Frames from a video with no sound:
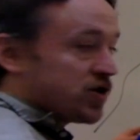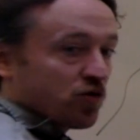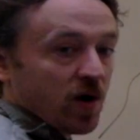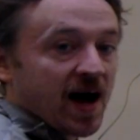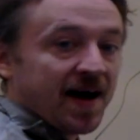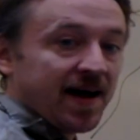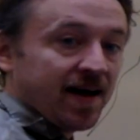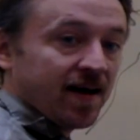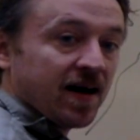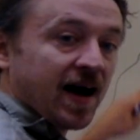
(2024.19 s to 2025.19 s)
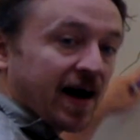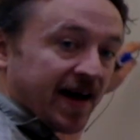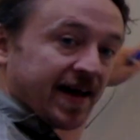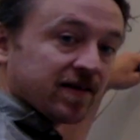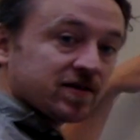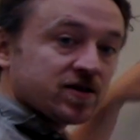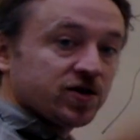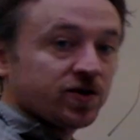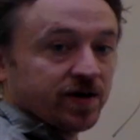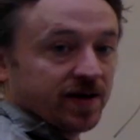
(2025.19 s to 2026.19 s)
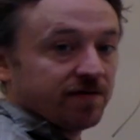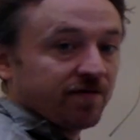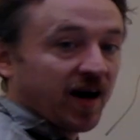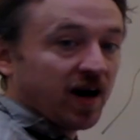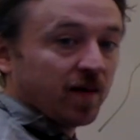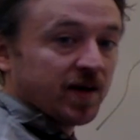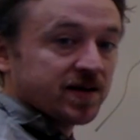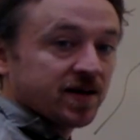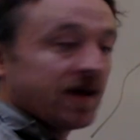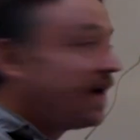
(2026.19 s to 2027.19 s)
dry, high altitude environment.